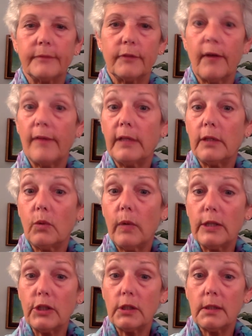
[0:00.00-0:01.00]
If you have any
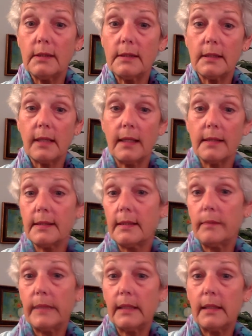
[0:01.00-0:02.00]
questions,
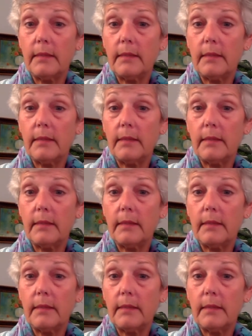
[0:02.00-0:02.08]
send me an